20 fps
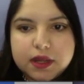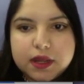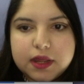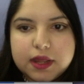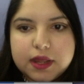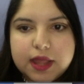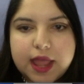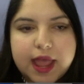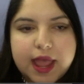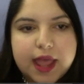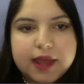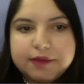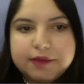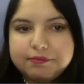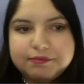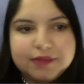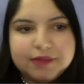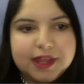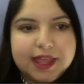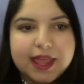And
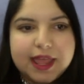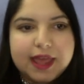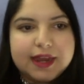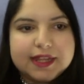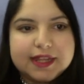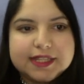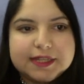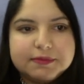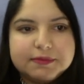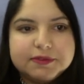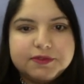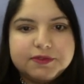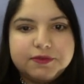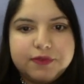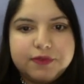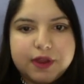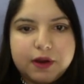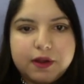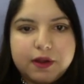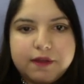again, it seems
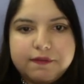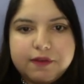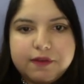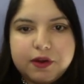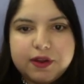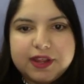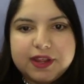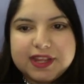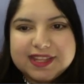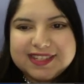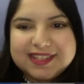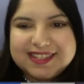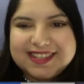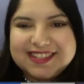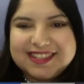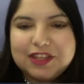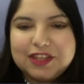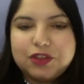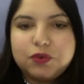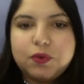very, very
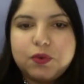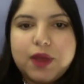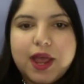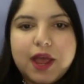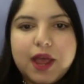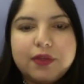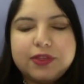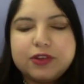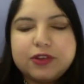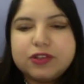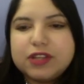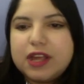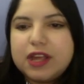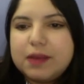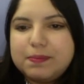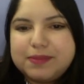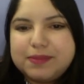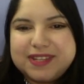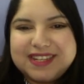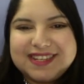consistent throughout. There's
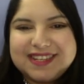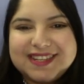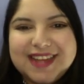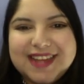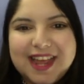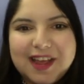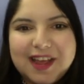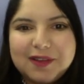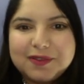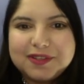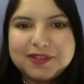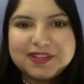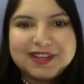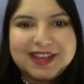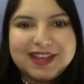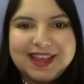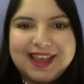ups and downs.